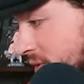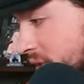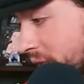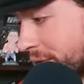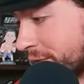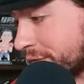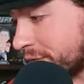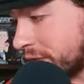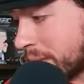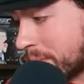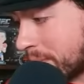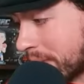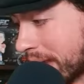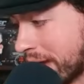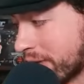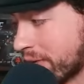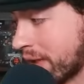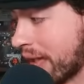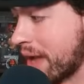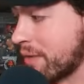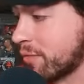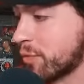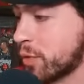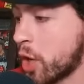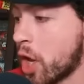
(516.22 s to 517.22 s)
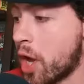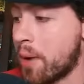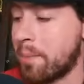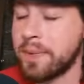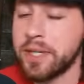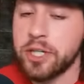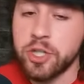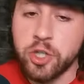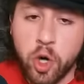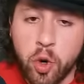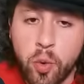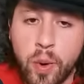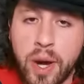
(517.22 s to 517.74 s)
going to flip it. I don't have one on me.
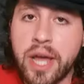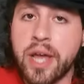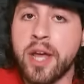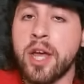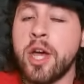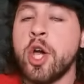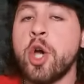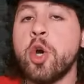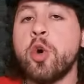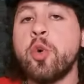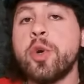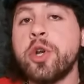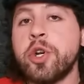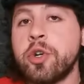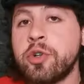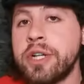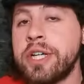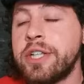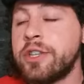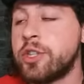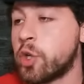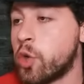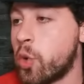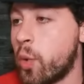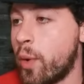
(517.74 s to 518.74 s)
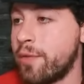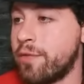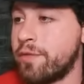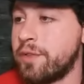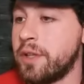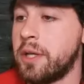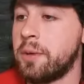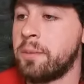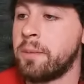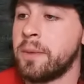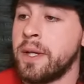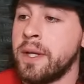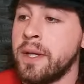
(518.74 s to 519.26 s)
You know what? We don't need the coin
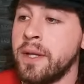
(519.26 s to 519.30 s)
flip.